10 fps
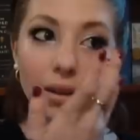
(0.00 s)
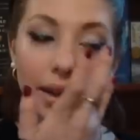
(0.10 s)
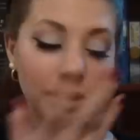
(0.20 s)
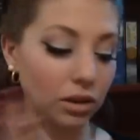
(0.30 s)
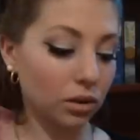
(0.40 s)

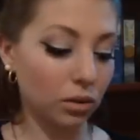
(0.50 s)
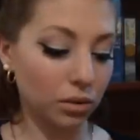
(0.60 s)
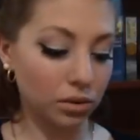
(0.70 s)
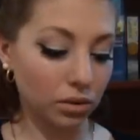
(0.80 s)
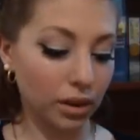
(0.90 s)
Now you can
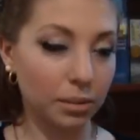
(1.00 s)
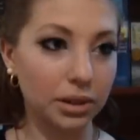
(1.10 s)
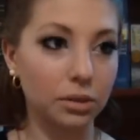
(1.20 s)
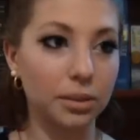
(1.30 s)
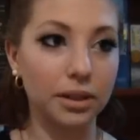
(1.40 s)
also grab a
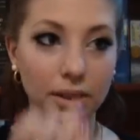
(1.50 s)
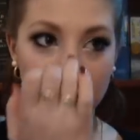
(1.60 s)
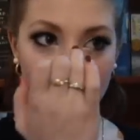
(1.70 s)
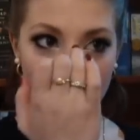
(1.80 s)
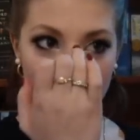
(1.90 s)
little bit of
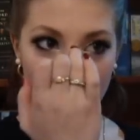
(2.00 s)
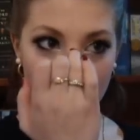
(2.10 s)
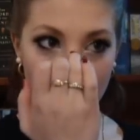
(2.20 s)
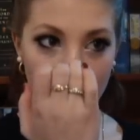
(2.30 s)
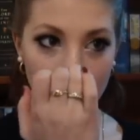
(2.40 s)
this
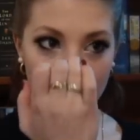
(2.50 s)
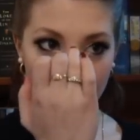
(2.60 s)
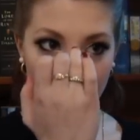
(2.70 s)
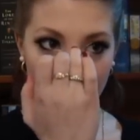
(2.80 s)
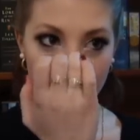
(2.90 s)
and just
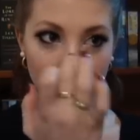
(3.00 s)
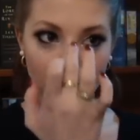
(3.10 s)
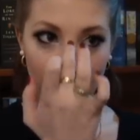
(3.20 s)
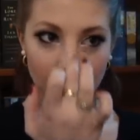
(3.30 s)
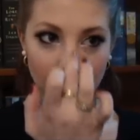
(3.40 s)
put it
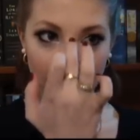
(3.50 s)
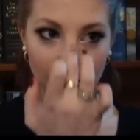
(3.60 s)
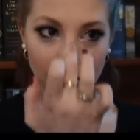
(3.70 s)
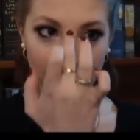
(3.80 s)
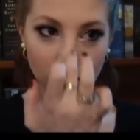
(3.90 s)
right down
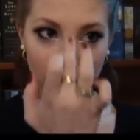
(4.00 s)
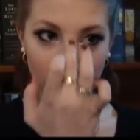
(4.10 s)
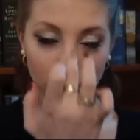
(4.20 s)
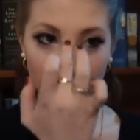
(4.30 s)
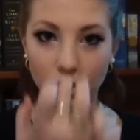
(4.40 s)
the centre of
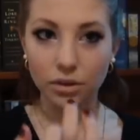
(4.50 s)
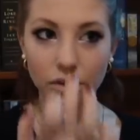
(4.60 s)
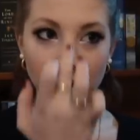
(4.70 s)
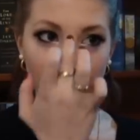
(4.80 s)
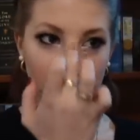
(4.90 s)
your nose.
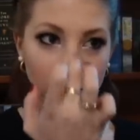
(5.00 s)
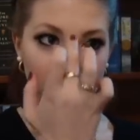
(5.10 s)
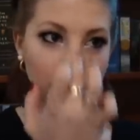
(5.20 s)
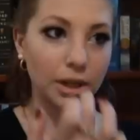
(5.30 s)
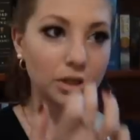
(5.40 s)
You don't want to
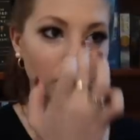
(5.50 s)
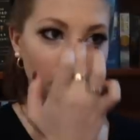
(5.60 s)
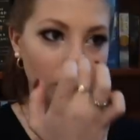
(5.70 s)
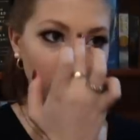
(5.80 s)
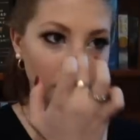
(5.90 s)
use much
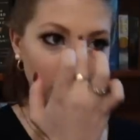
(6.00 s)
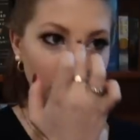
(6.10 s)
though.